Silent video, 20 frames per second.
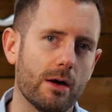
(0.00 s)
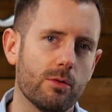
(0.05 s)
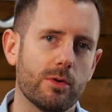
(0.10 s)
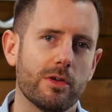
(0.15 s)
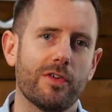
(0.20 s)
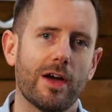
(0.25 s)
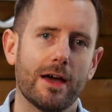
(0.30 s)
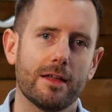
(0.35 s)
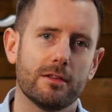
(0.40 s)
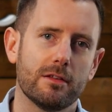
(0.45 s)

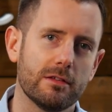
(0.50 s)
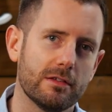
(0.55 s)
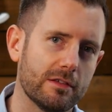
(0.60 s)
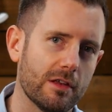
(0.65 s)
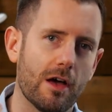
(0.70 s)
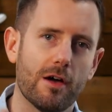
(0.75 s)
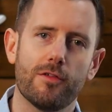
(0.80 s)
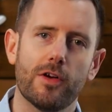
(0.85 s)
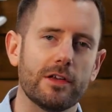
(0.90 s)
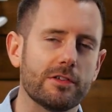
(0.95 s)
We've had
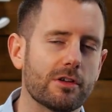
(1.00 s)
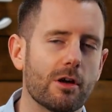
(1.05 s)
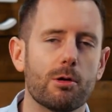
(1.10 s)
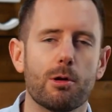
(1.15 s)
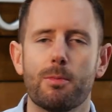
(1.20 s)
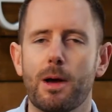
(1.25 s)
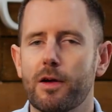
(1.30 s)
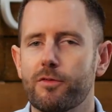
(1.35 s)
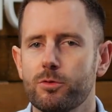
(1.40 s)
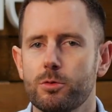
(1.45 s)
surveys
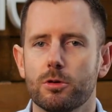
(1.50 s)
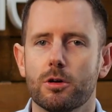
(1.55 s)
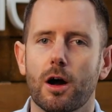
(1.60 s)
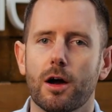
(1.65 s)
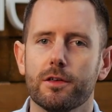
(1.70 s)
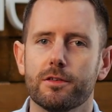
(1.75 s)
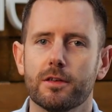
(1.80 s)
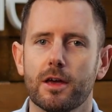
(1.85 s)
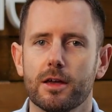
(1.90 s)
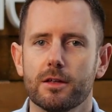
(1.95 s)
coming back from you
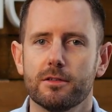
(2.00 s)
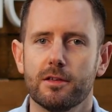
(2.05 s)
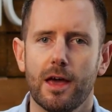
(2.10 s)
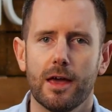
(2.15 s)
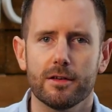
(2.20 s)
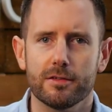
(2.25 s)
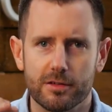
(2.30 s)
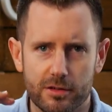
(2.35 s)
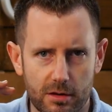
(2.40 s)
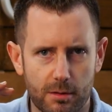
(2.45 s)
guys saying
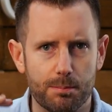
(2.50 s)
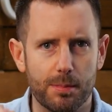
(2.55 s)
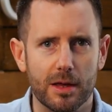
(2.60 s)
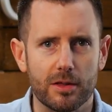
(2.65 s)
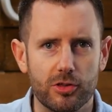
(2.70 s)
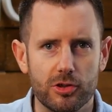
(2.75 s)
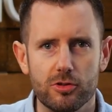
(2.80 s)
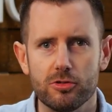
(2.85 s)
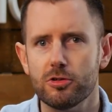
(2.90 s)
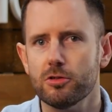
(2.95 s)
text is a big
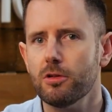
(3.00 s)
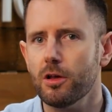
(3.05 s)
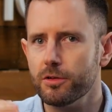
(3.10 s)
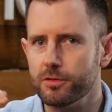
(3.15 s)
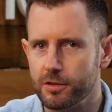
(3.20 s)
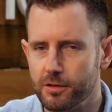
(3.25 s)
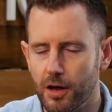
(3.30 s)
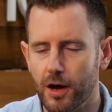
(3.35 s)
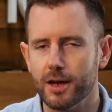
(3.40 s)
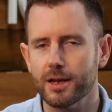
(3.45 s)
thing, you do loads
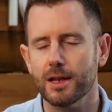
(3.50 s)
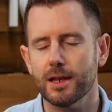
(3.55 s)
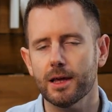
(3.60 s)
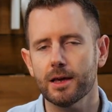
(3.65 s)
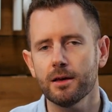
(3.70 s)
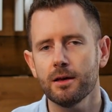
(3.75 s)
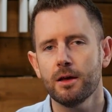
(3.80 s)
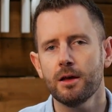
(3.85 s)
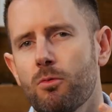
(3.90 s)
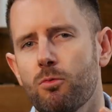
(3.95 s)
of
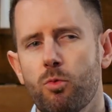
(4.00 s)
titling.